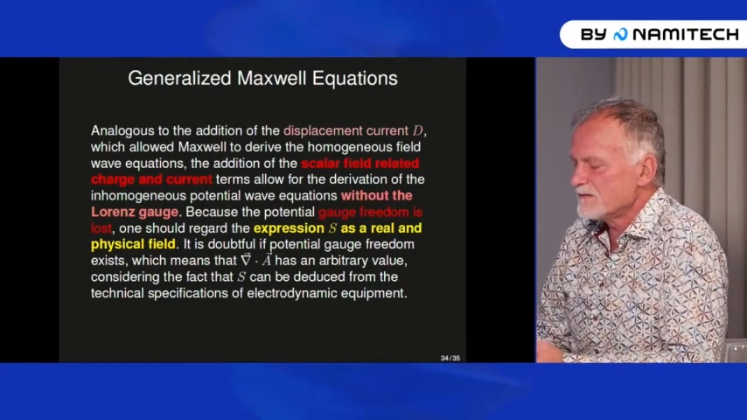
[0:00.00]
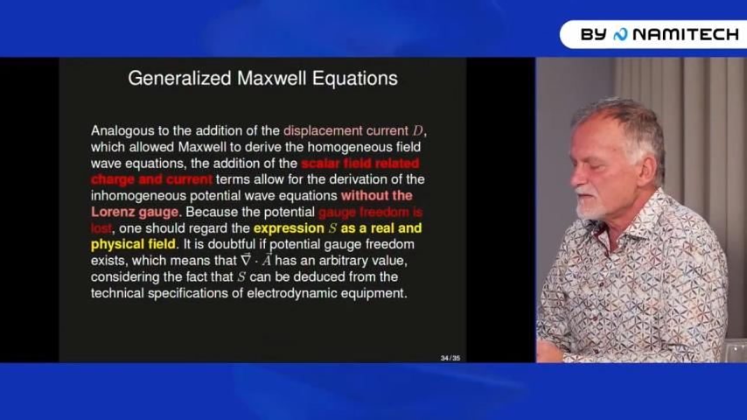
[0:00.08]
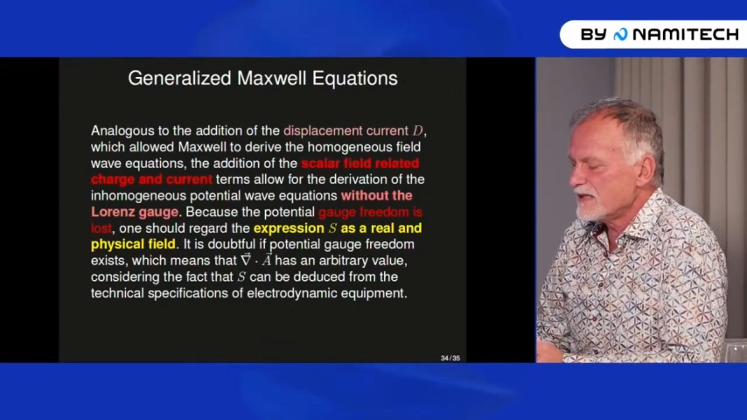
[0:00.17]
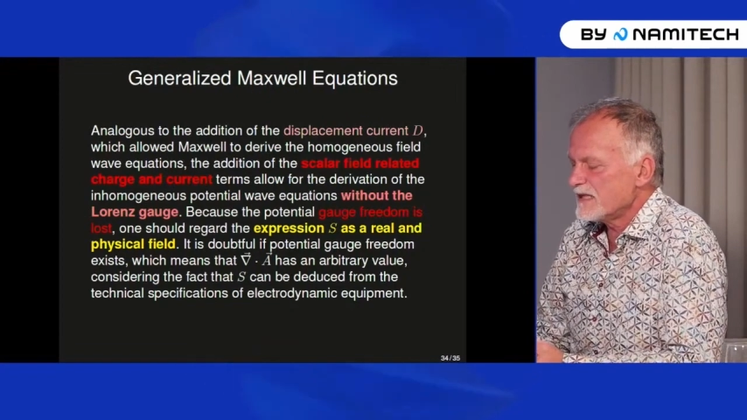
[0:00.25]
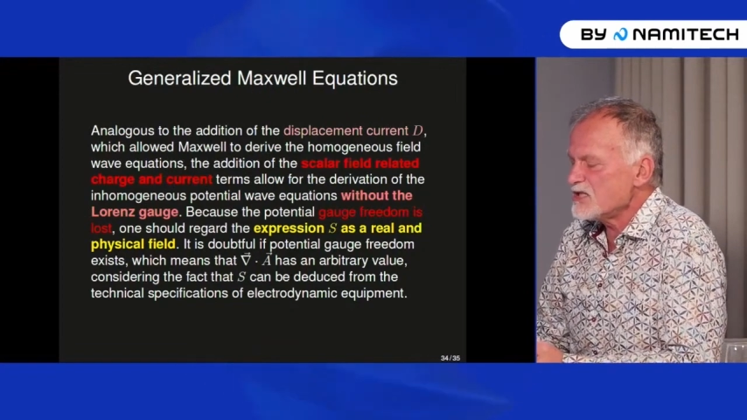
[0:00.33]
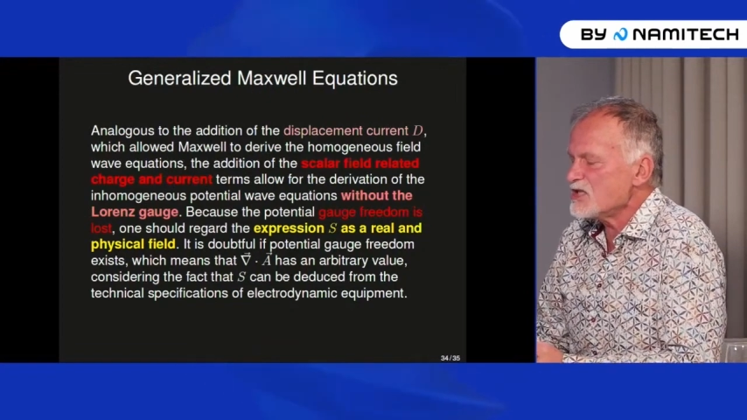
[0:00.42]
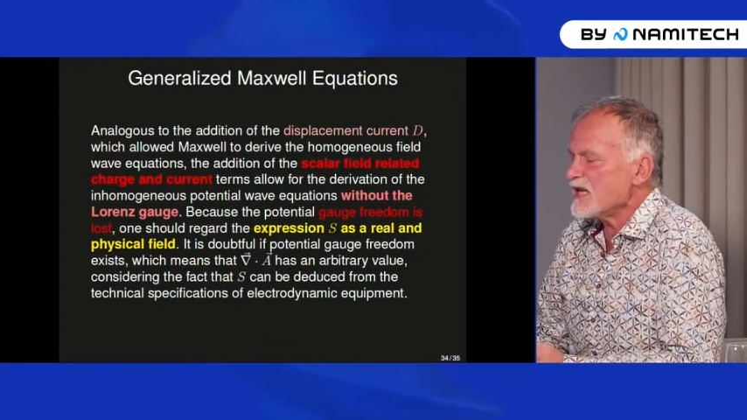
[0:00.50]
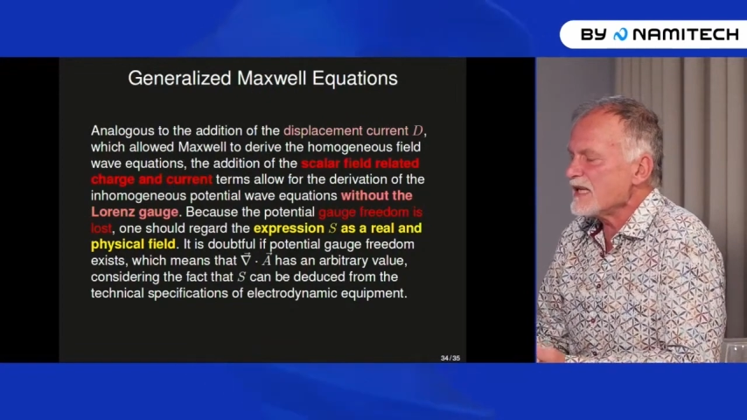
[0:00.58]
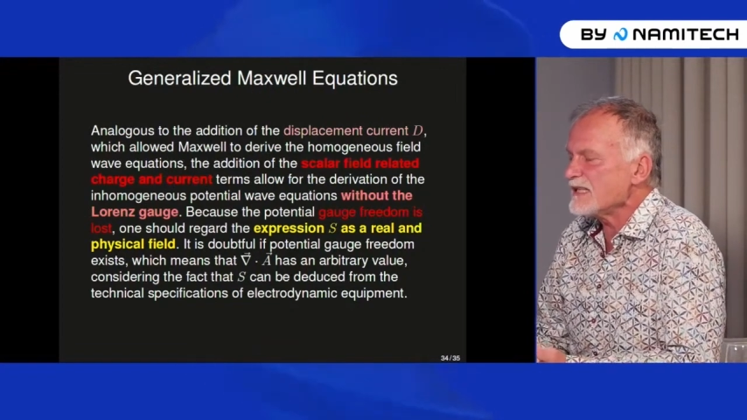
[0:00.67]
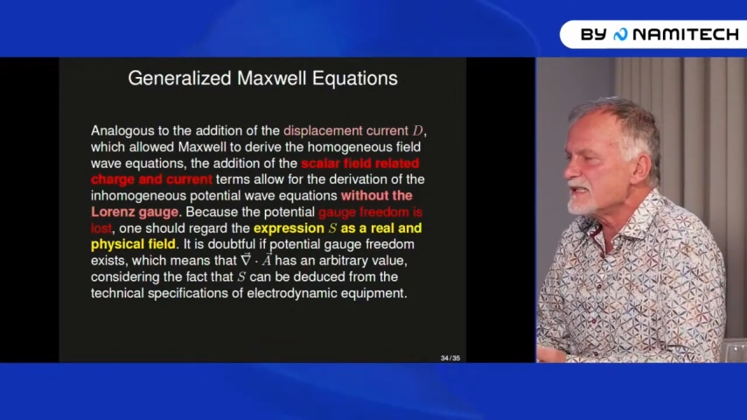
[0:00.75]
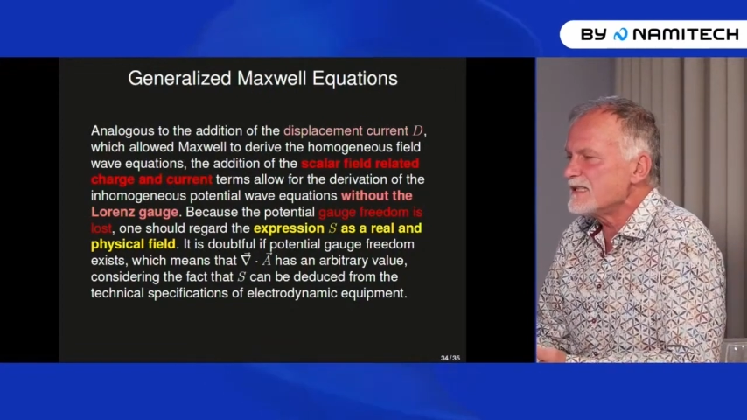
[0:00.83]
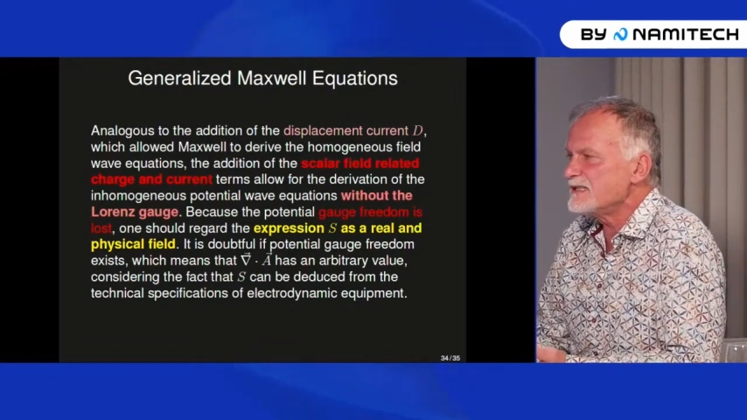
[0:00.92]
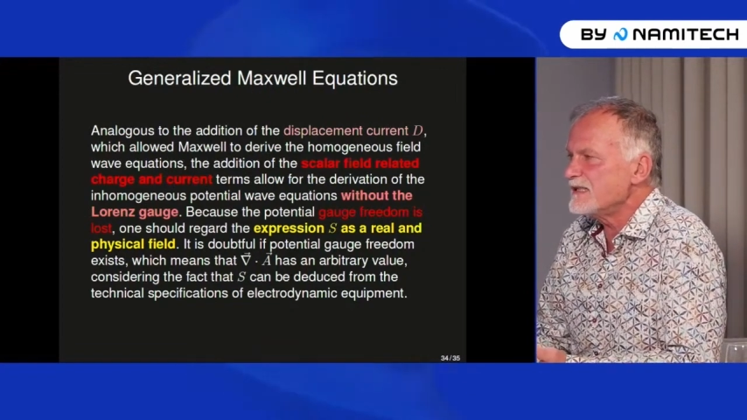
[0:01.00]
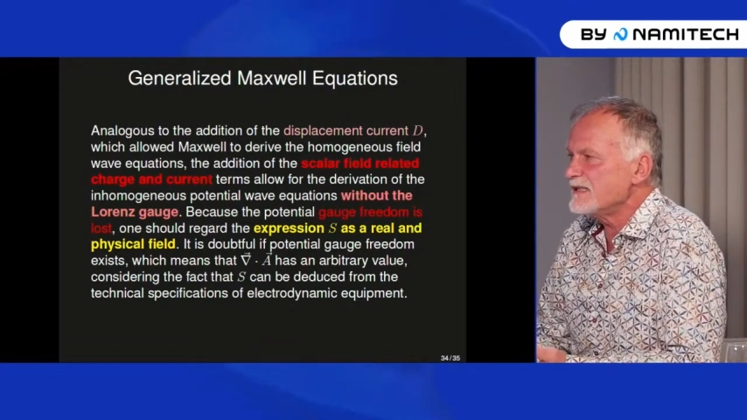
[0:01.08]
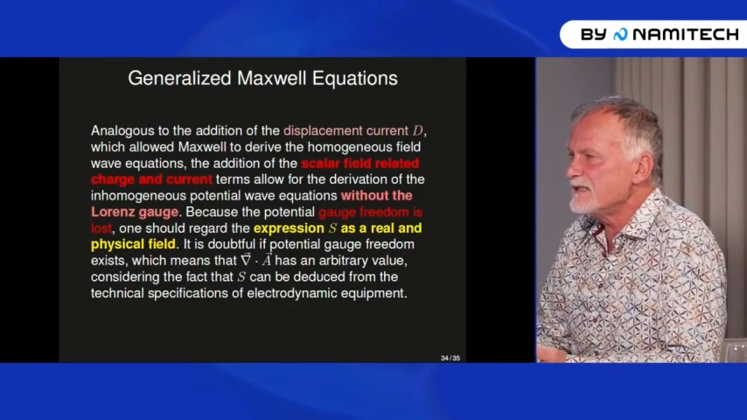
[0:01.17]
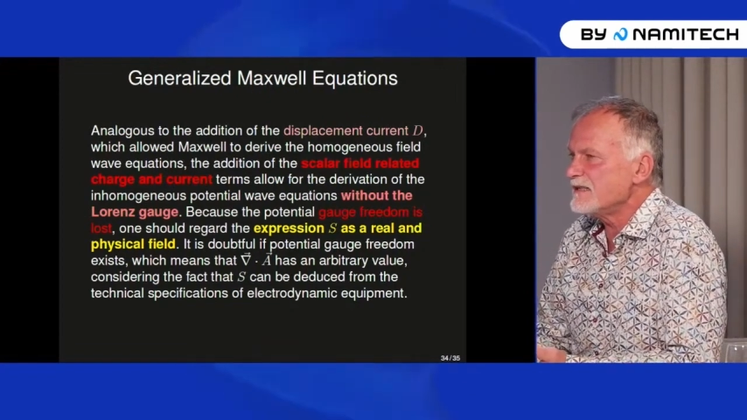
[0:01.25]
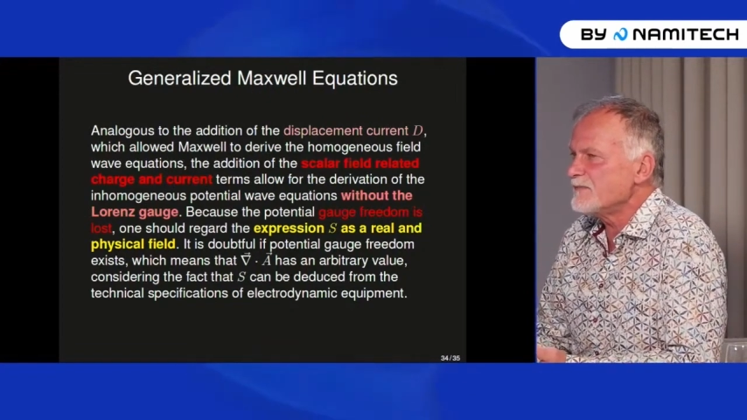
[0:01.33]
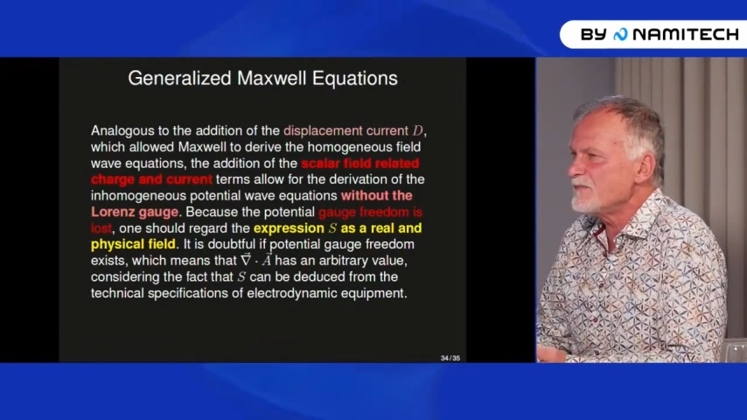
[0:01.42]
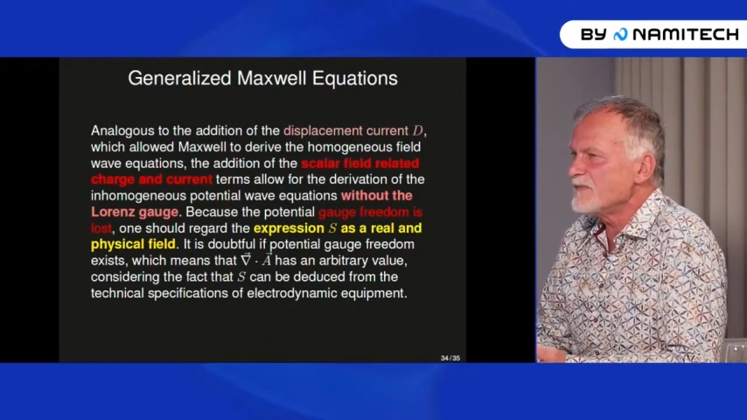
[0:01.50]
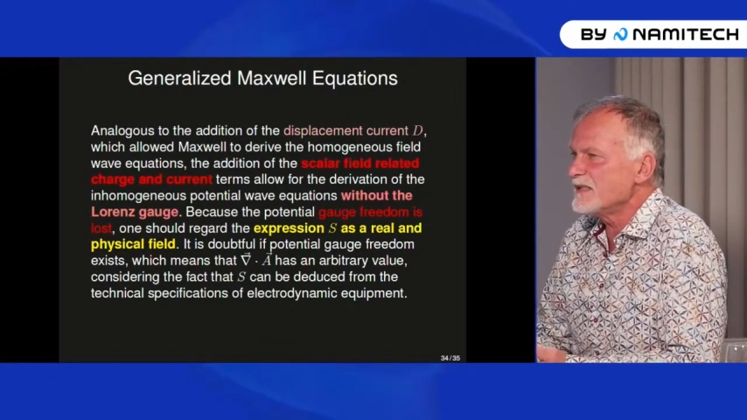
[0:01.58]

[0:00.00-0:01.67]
reject the